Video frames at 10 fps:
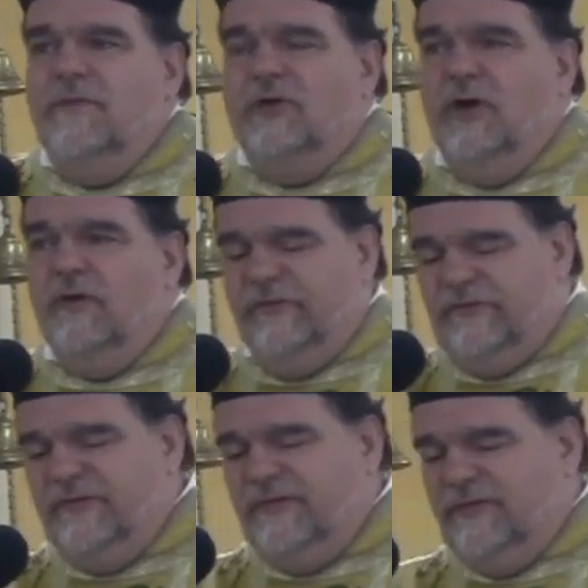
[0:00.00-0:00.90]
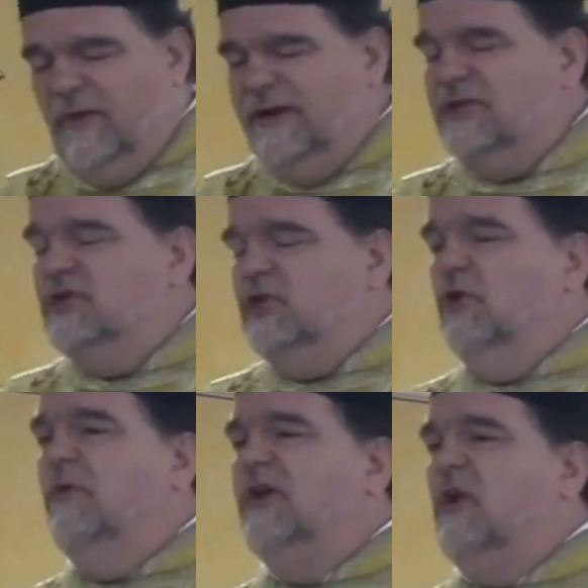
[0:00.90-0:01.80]
Those that want to
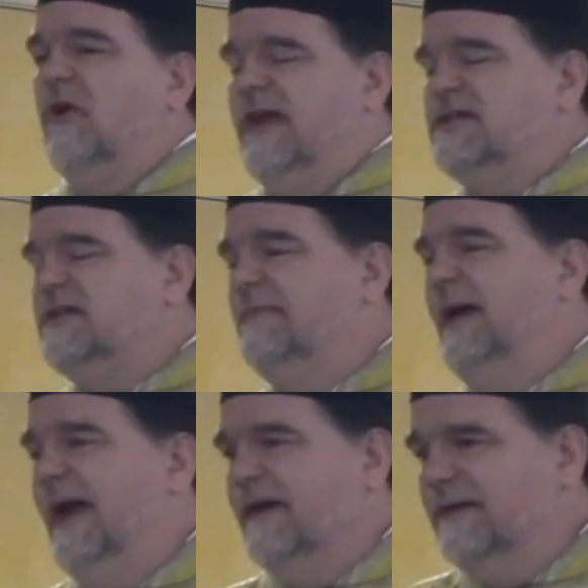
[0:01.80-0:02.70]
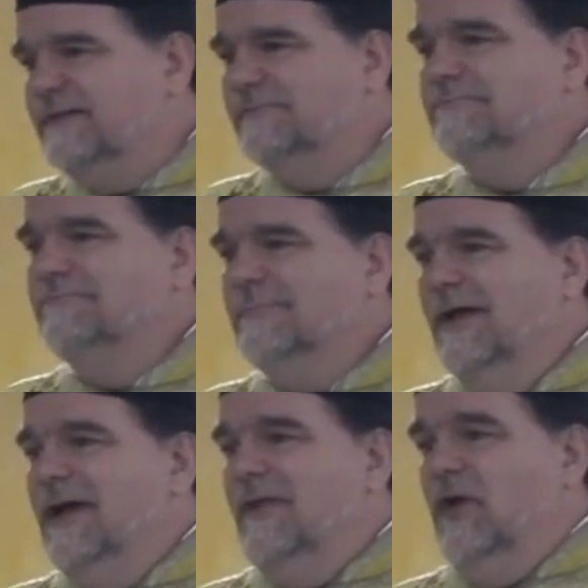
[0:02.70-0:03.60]
do what Christ commanded,
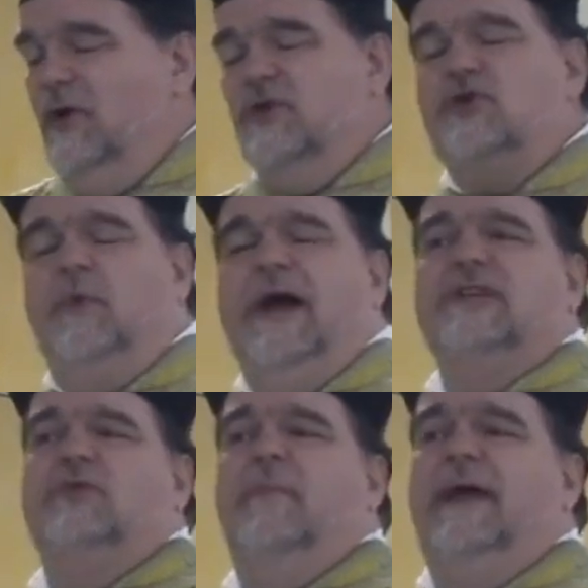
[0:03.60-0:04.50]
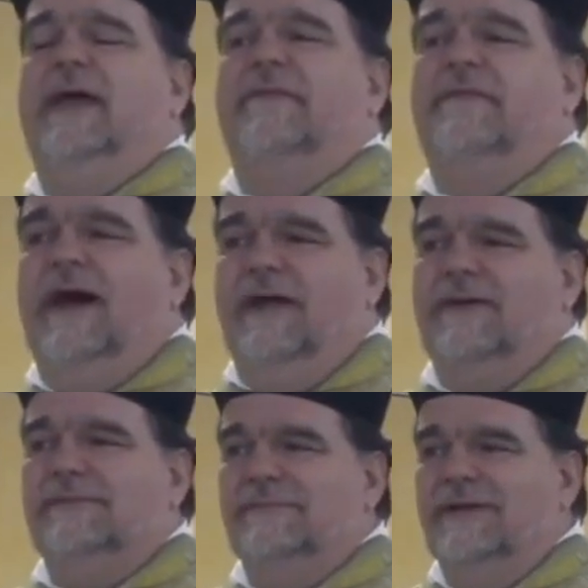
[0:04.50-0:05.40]
those who want to obey the
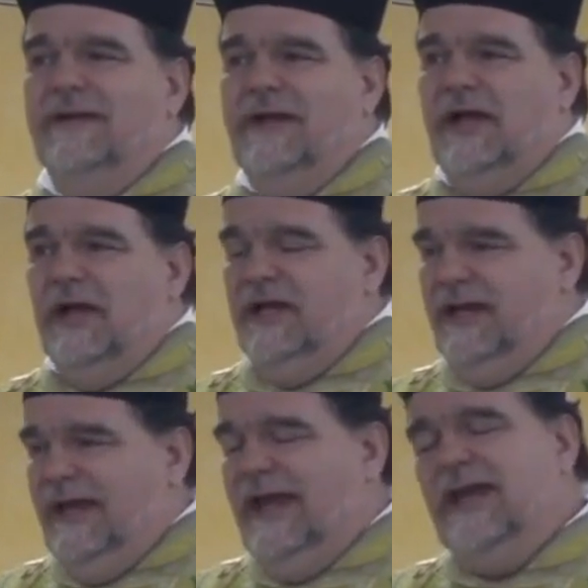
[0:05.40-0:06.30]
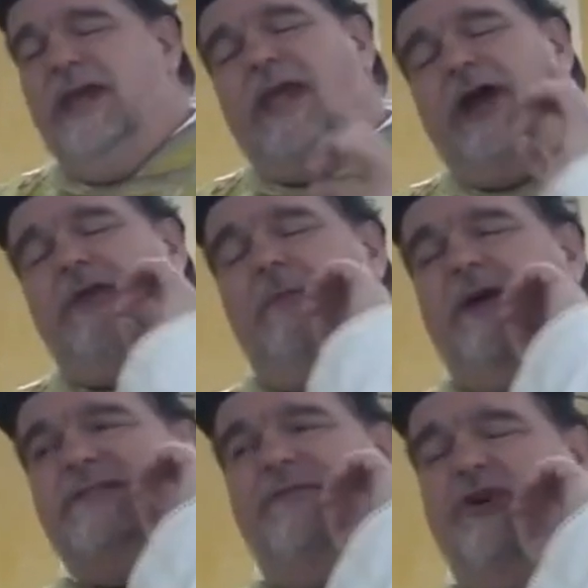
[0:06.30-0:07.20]
Father, need to hear the
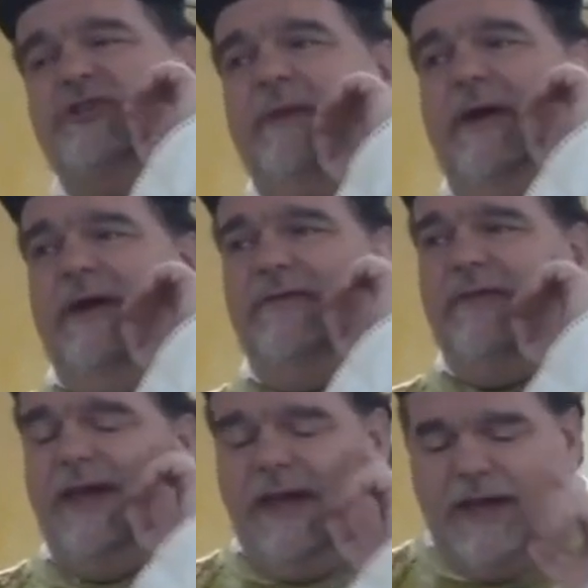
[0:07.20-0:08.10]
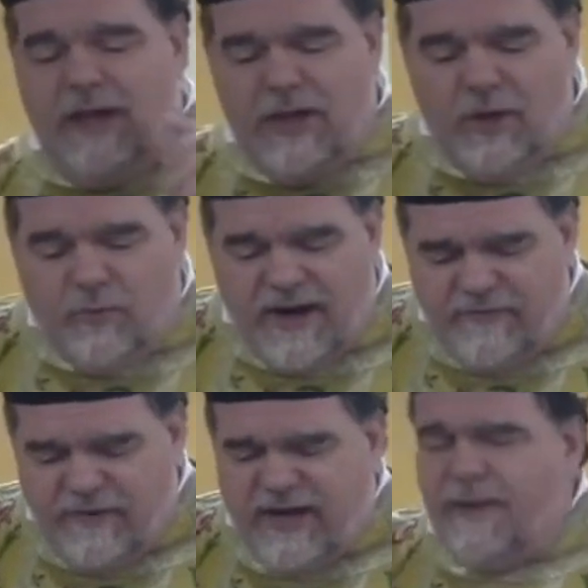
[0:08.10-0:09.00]
Blessed Virgin Mary say,
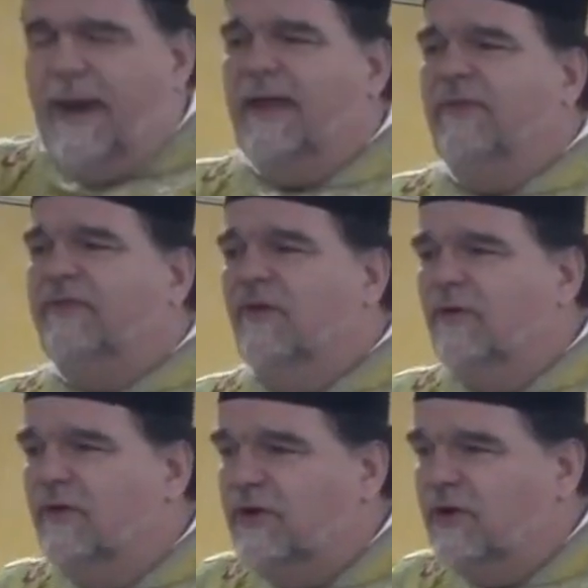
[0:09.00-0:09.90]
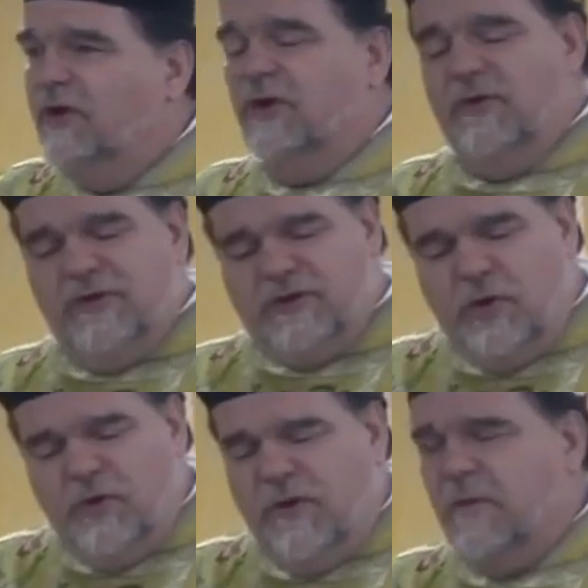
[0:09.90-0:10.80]
whatever he commands to you, do you,
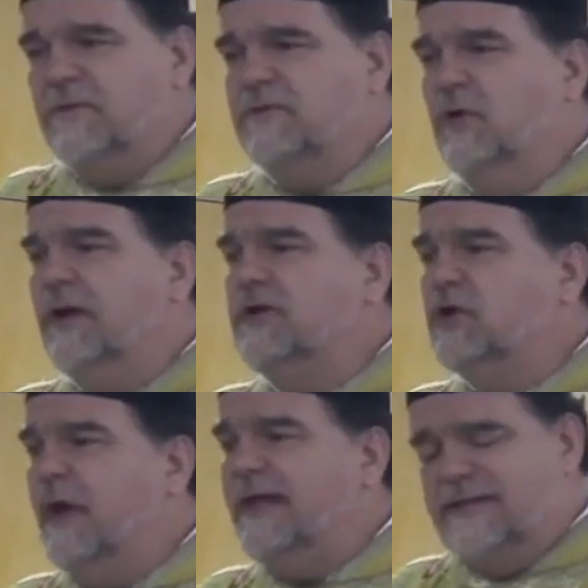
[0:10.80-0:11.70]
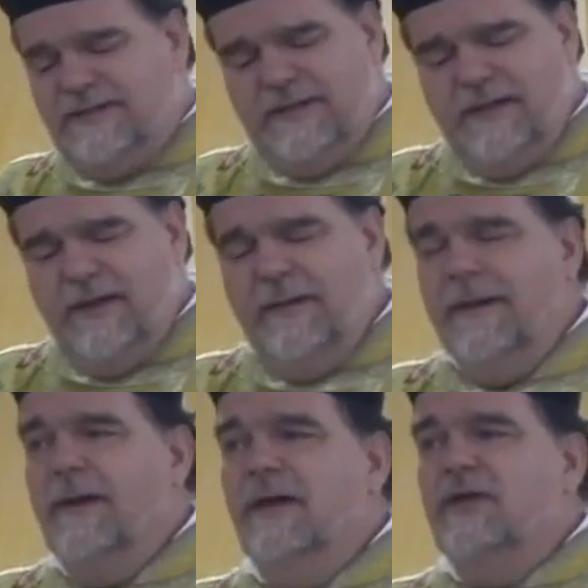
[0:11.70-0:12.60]
do you, you can do it.
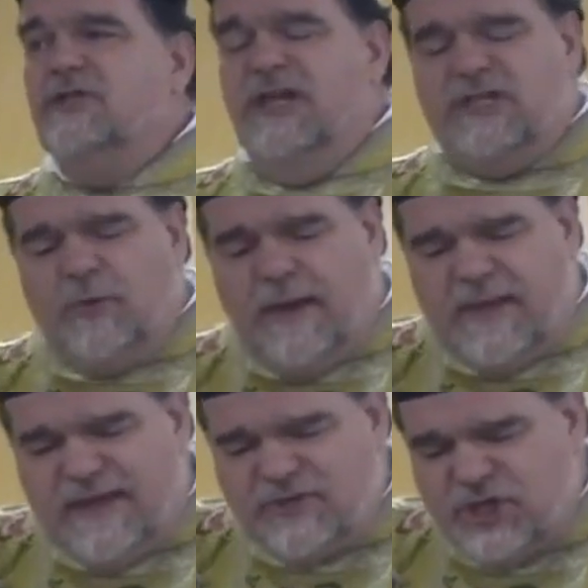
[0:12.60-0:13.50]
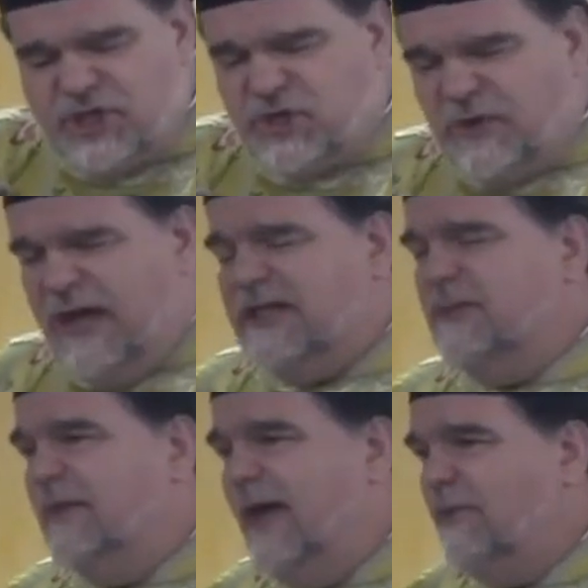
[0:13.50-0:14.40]
She's the one that gives the strength
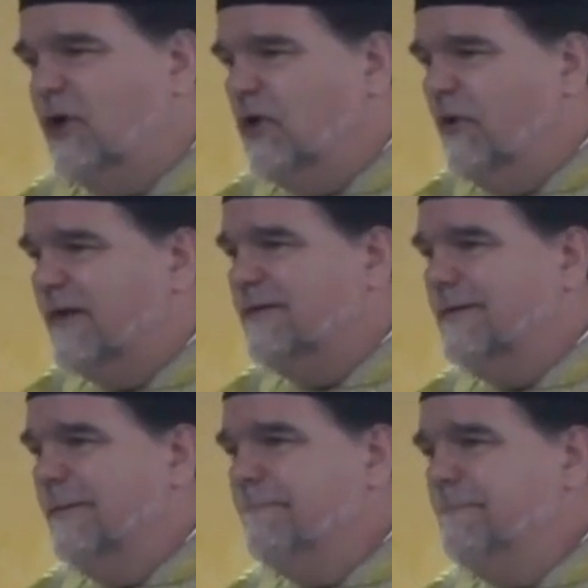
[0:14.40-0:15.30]
to be able to do it.